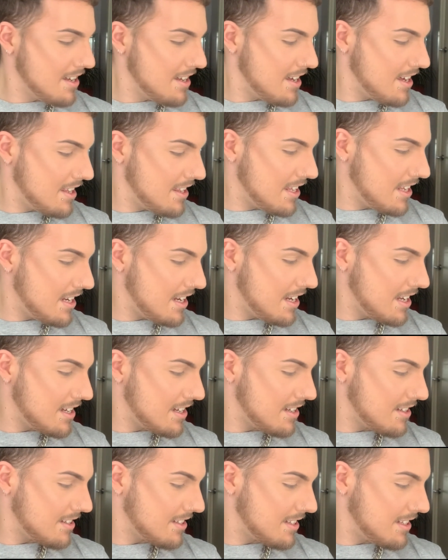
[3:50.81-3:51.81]
And then
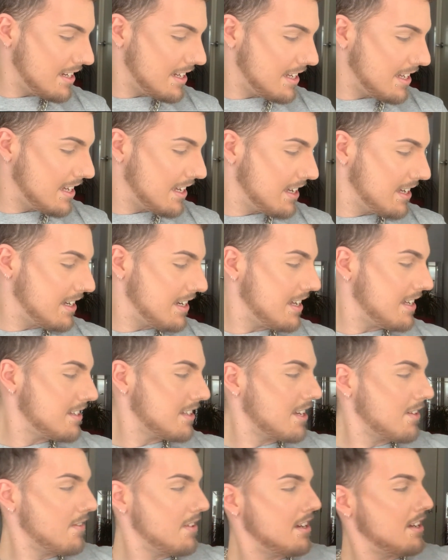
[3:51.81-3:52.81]
lastly, let's
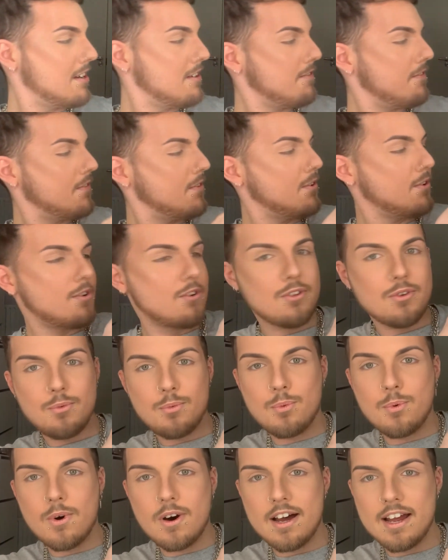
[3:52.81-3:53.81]
go in for
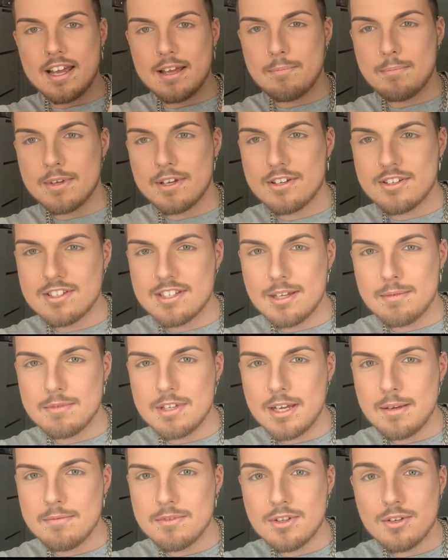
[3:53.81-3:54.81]
white, because
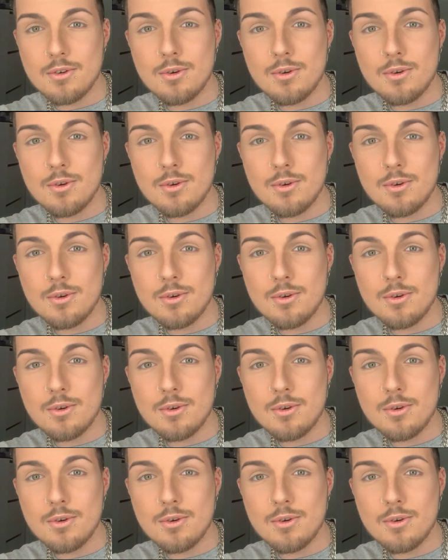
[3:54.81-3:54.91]
sometimes,